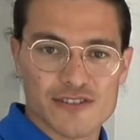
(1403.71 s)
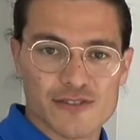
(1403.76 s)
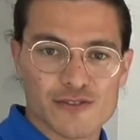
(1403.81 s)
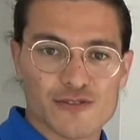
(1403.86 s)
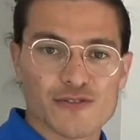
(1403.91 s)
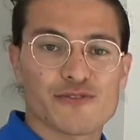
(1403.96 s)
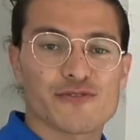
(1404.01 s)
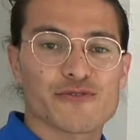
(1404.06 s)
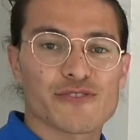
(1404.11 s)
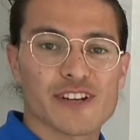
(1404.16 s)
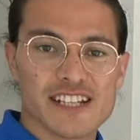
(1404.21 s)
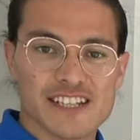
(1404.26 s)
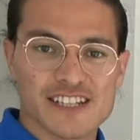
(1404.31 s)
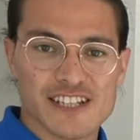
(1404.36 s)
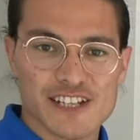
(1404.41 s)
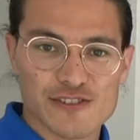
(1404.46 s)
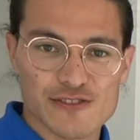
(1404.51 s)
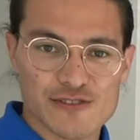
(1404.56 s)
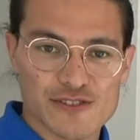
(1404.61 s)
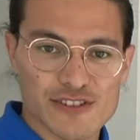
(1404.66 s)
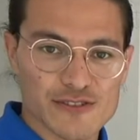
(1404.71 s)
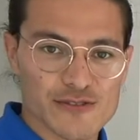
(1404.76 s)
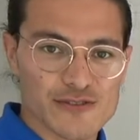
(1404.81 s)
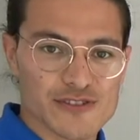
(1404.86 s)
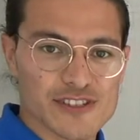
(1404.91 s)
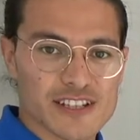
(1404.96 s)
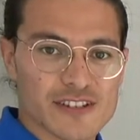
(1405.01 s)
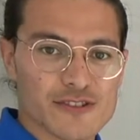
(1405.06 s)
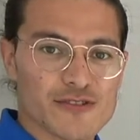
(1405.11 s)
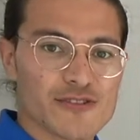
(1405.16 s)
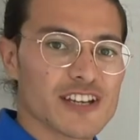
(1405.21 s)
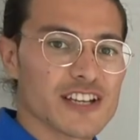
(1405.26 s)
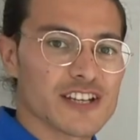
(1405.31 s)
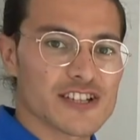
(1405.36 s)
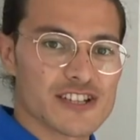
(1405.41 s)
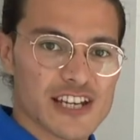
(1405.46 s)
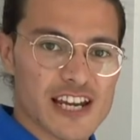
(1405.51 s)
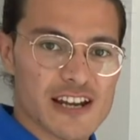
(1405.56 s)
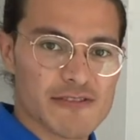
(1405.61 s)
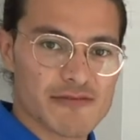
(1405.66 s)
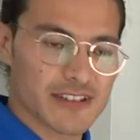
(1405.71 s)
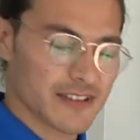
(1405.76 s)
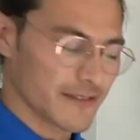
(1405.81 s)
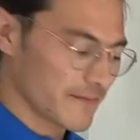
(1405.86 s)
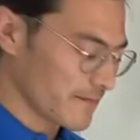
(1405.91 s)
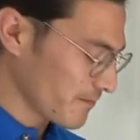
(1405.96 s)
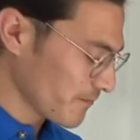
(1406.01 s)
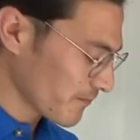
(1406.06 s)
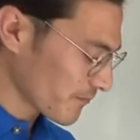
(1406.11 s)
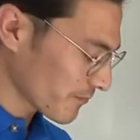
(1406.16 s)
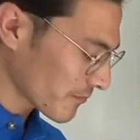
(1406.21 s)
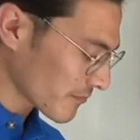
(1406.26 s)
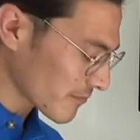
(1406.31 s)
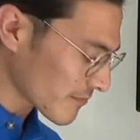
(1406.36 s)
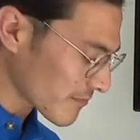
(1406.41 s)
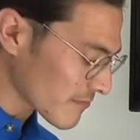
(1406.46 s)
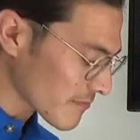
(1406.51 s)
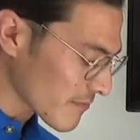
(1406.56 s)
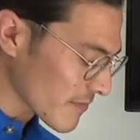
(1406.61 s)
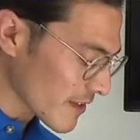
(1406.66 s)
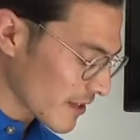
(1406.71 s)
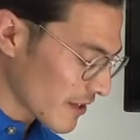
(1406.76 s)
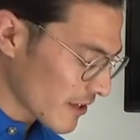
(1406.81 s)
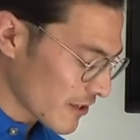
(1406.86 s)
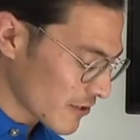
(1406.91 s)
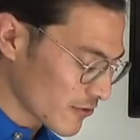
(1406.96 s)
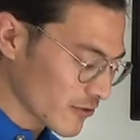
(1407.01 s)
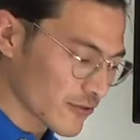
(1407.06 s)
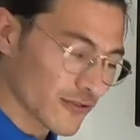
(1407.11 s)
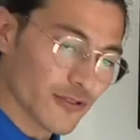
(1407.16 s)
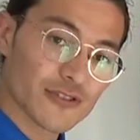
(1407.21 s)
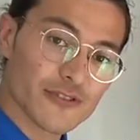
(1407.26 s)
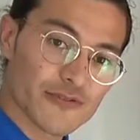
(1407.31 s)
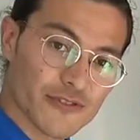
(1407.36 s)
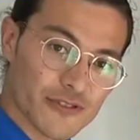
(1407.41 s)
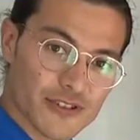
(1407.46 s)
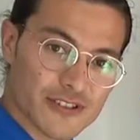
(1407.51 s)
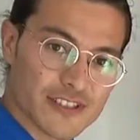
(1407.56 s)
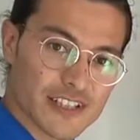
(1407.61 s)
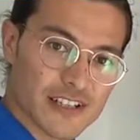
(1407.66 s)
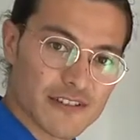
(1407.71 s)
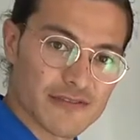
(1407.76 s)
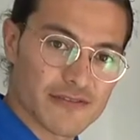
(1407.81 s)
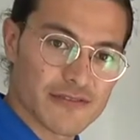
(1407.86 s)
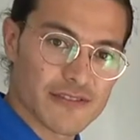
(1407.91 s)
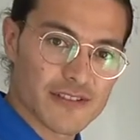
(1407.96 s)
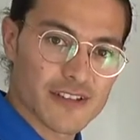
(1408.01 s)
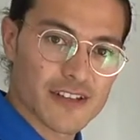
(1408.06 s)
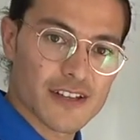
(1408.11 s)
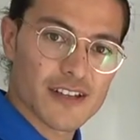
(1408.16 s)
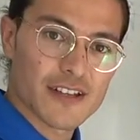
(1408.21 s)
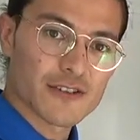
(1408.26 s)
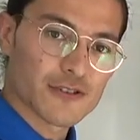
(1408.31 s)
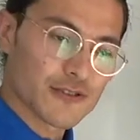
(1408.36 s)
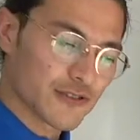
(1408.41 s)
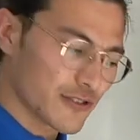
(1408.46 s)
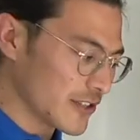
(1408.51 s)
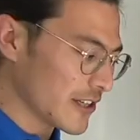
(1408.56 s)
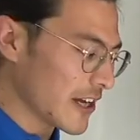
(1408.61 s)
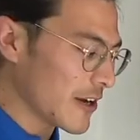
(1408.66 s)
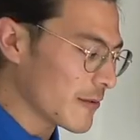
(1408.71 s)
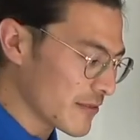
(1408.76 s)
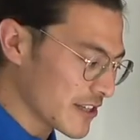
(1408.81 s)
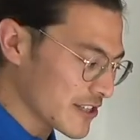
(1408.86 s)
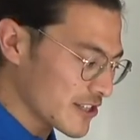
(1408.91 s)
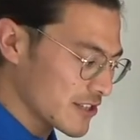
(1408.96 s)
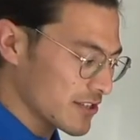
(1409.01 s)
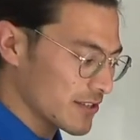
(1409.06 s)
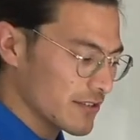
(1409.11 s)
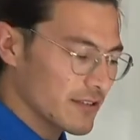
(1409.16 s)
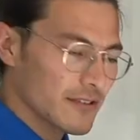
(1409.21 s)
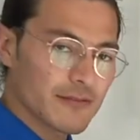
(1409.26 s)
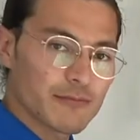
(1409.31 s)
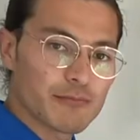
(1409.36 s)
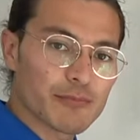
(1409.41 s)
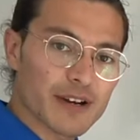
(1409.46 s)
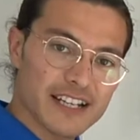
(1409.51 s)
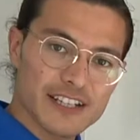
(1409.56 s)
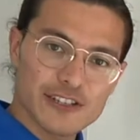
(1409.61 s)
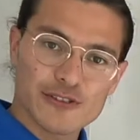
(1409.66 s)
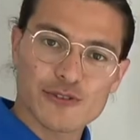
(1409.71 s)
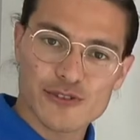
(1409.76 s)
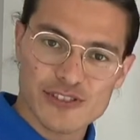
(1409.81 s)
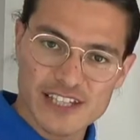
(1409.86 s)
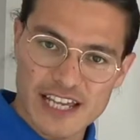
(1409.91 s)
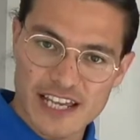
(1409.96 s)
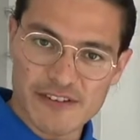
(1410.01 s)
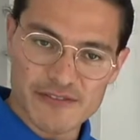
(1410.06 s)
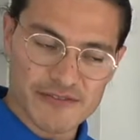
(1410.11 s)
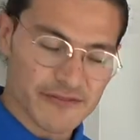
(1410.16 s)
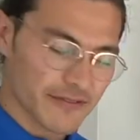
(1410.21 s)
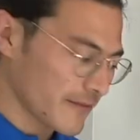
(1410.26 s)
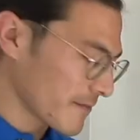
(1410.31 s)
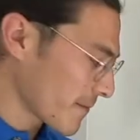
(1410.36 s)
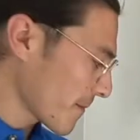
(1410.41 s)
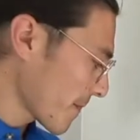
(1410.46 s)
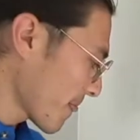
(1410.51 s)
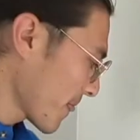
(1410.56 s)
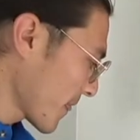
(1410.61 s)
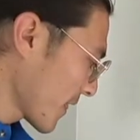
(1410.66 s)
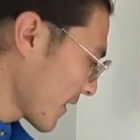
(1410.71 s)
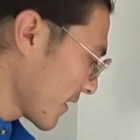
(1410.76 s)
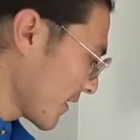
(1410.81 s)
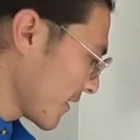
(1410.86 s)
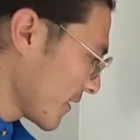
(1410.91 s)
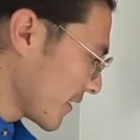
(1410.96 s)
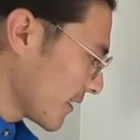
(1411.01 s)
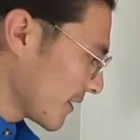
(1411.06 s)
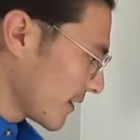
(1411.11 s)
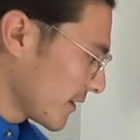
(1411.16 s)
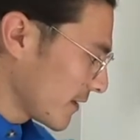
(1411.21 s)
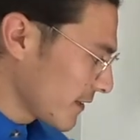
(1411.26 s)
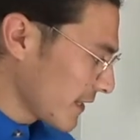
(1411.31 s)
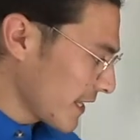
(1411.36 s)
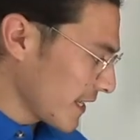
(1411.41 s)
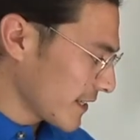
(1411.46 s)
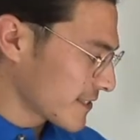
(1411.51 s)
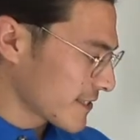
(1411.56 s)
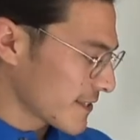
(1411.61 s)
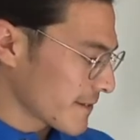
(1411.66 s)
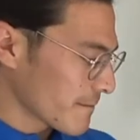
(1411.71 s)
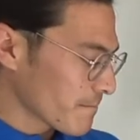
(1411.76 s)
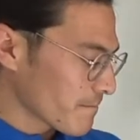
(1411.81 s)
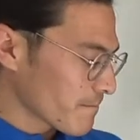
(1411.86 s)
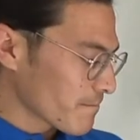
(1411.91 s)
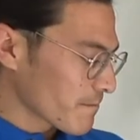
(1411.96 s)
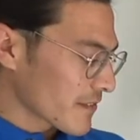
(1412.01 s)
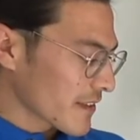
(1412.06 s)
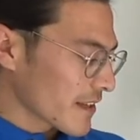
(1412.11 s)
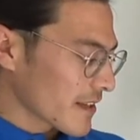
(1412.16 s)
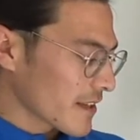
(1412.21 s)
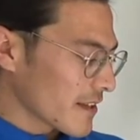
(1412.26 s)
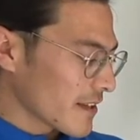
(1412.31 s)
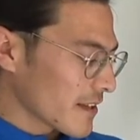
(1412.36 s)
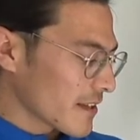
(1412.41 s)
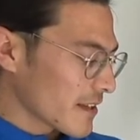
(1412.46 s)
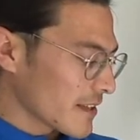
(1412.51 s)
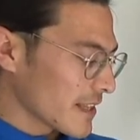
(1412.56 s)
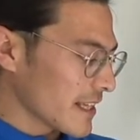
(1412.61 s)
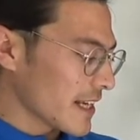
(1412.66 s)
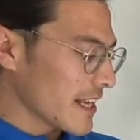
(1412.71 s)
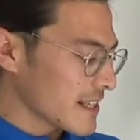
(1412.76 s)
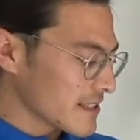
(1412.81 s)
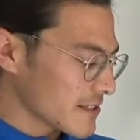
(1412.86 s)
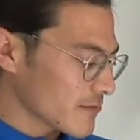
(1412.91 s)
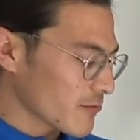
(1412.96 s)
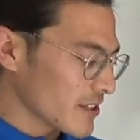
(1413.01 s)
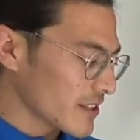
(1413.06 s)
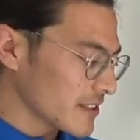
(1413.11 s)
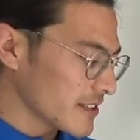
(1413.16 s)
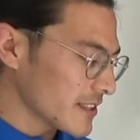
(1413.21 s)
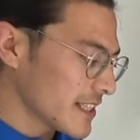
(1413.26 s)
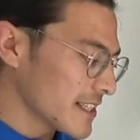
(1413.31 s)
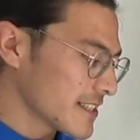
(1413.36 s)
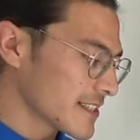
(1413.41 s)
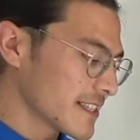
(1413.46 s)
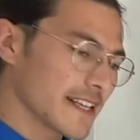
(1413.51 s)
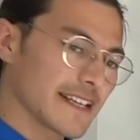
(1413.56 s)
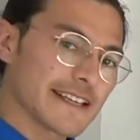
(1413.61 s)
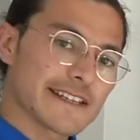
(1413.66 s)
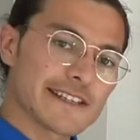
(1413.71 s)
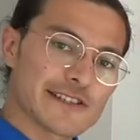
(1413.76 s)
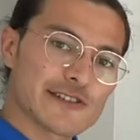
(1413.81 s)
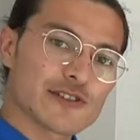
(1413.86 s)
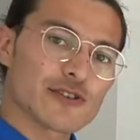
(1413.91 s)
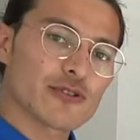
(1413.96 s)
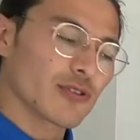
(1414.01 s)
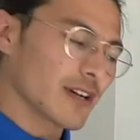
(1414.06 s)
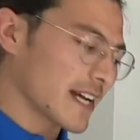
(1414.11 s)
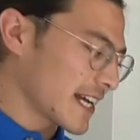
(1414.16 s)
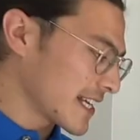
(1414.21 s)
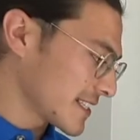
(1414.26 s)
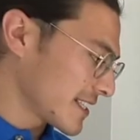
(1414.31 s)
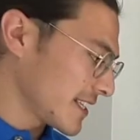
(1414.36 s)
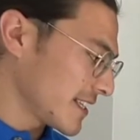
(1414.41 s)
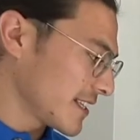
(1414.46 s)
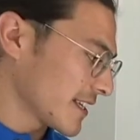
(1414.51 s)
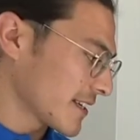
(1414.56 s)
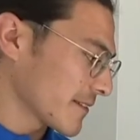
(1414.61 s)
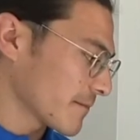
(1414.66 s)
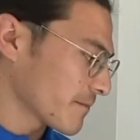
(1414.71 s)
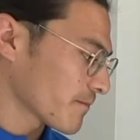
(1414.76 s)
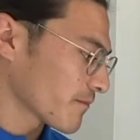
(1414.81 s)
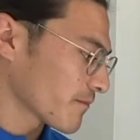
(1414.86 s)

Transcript: Your friends can use it. You can share it. Not only for yourself. You see how much money you save? Next, the last one is the strong acidic.